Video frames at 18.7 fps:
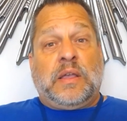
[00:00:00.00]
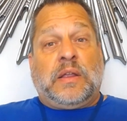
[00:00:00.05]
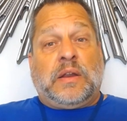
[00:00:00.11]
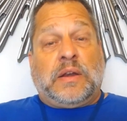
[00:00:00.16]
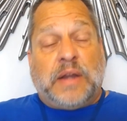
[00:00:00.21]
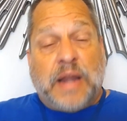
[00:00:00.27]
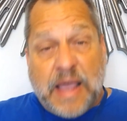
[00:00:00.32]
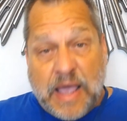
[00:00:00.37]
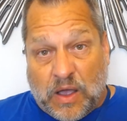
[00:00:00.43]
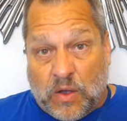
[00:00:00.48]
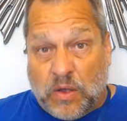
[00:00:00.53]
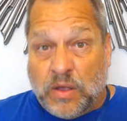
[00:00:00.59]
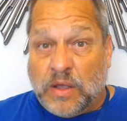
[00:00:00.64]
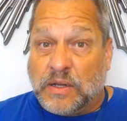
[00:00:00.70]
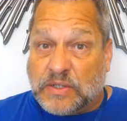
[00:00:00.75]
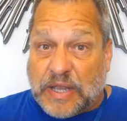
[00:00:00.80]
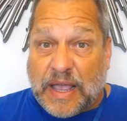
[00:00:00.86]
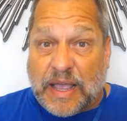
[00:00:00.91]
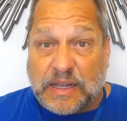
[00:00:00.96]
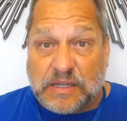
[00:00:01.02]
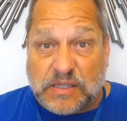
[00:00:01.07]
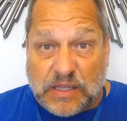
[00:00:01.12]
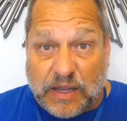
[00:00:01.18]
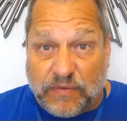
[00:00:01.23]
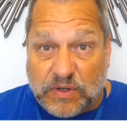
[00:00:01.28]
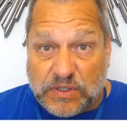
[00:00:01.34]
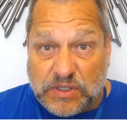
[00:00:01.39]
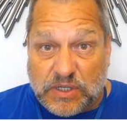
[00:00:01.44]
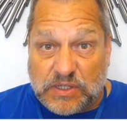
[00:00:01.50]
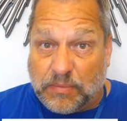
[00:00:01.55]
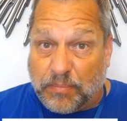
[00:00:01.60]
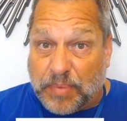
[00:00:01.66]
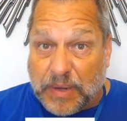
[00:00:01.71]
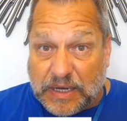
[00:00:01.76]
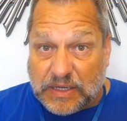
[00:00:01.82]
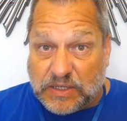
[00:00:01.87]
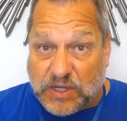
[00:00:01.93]
Now, tax leverage is a
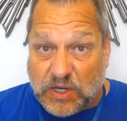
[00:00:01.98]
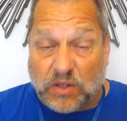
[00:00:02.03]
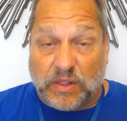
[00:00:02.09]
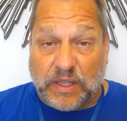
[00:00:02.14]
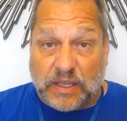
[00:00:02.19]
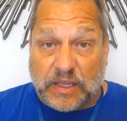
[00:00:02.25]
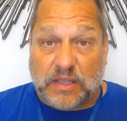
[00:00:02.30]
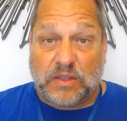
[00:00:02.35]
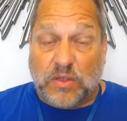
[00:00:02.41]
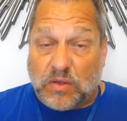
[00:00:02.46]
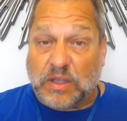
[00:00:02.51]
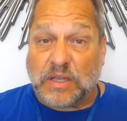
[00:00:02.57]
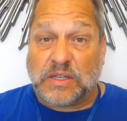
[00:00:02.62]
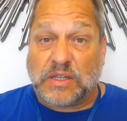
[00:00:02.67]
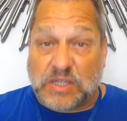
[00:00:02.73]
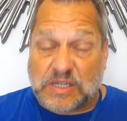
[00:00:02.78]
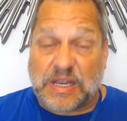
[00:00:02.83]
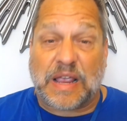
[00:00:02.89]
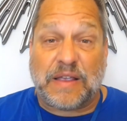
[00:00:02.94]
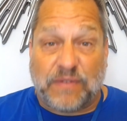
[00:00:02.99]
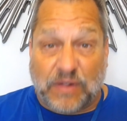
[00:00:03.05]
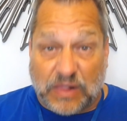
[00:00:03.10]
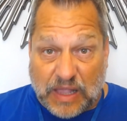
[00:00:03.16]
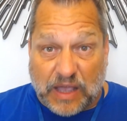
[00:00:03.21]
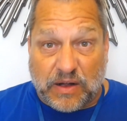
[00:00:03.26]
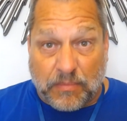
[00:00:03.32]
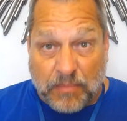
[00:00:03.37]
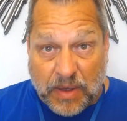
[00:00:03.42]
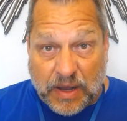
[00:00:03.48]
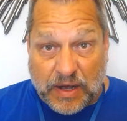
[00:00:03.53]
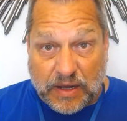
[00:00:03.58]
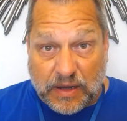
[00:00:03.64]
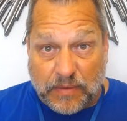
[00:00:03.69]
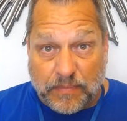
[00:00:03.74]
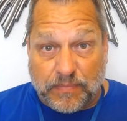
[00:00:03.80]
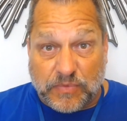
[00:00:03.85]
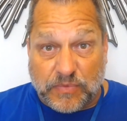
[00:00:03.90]
big deal. You can save a lot of
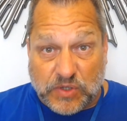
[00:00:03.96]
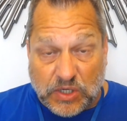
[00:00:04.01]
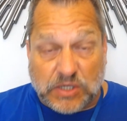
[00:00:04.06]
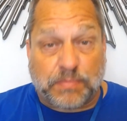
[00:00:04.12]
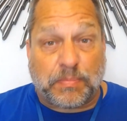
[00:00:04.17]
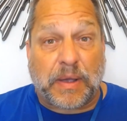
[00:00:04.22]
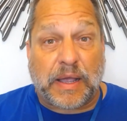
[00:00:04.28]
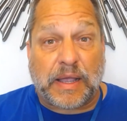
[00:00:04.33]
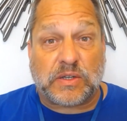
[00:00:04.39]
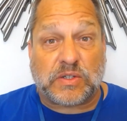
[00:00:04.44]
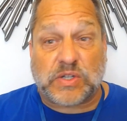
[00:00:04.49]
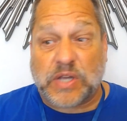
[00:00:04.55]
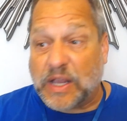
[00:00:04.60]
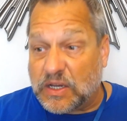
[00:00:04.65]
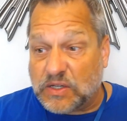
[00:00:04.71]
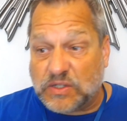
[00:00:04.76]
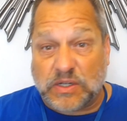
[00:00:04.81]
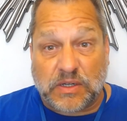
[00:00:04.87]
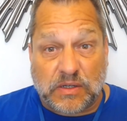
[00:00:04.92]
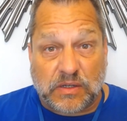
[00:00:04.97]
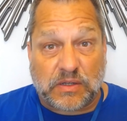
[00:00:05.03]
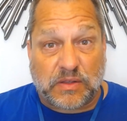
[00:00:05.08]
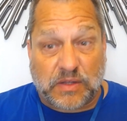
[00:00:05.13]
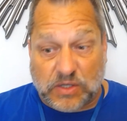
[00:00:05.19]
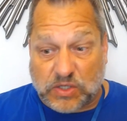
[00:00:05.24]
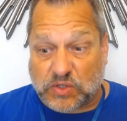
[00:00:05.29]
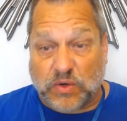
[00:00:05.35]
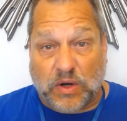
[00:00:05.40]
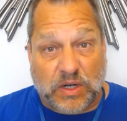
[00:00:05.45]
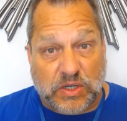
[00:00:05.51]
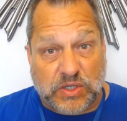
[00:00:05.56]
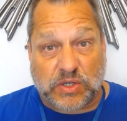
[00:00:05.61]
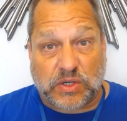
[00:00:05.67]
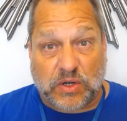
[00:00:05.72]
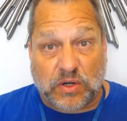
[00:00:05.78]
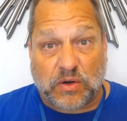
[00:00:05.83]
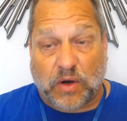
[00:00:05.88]
money just by changing the
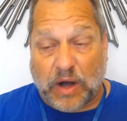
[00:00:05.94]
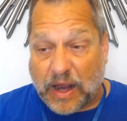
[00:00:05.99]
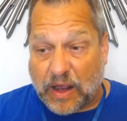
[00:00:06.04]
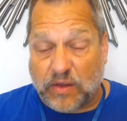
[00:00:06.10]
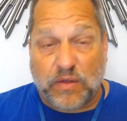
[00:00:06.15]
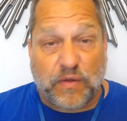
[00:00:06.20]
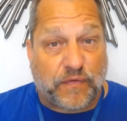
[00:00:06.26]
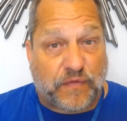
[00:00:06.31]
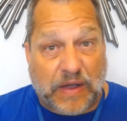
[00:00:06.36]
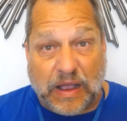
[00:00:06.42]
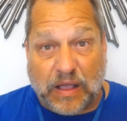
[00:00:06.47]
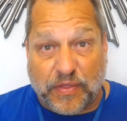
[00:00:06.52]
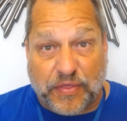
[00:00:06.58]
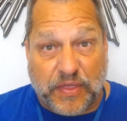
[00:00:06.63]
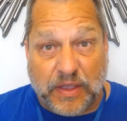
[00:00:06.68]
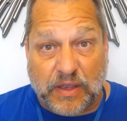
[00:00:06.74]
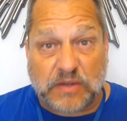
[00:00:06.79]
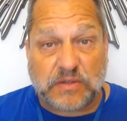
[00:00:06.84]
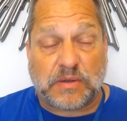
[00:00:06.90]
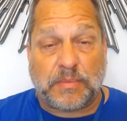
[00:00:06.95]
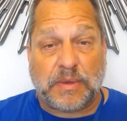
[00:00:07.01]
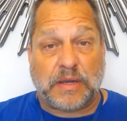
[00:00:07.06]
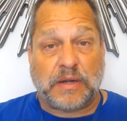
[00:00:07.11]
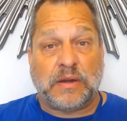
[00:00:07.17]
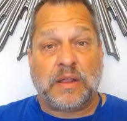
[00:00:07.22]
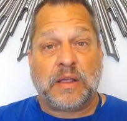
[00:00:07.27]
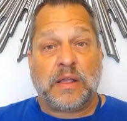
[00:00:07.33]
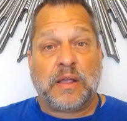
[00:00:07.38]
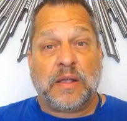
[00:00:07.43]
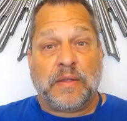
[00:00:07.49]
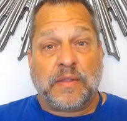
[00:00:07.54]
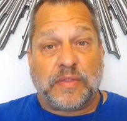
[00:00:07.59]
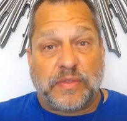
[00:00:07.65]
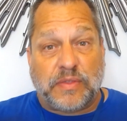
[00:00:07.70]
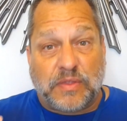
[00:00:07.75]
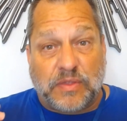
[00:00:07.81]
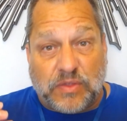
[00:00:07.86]
structure or how you file things. I mean,
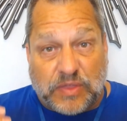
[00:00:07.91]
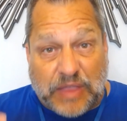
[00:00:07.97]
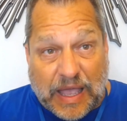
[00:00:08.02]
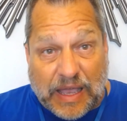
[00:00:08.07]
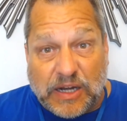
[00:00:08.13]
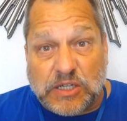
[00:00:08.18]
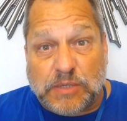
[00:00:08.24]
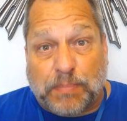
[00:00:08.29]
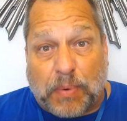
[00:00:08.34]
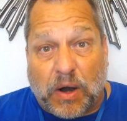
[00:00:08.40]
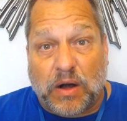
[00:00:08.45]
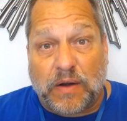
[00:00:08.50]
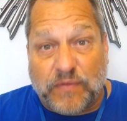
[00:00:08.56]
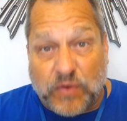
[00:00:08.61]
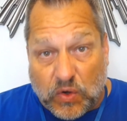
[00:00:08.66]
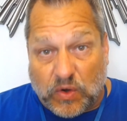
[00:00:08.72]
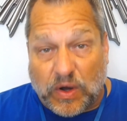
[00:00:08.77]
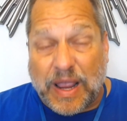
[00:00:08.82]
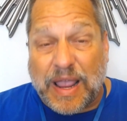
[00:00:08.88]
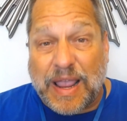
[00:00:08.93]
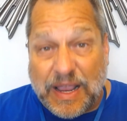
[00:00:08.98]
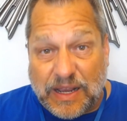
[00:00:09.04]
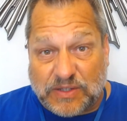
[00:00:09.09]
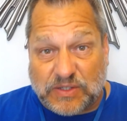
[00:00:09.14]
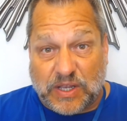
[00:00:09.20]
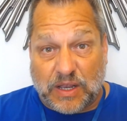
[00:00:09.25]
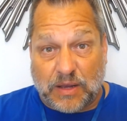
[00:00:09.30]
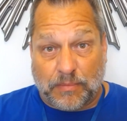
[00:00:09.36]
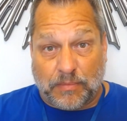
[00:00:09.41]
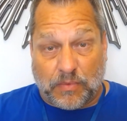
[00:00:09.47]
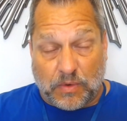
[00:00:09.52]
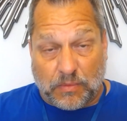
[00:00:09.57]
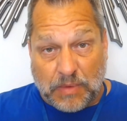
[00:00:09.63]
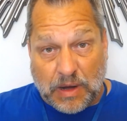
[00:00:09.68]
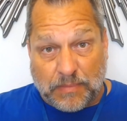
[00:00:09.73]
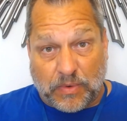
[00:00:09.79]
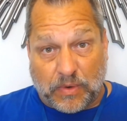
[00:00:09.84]
that is part of your A team.
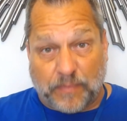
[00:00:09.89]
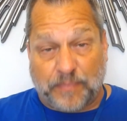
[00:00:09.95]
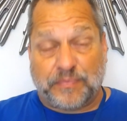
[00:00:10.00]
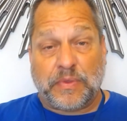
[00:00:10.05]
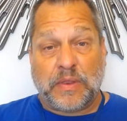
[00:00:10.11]
Remember,